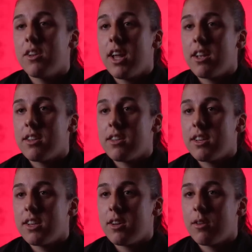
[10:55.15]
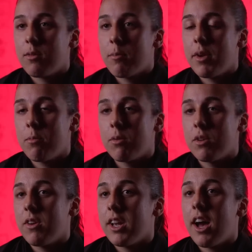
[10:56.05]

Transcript: on end, when people were doing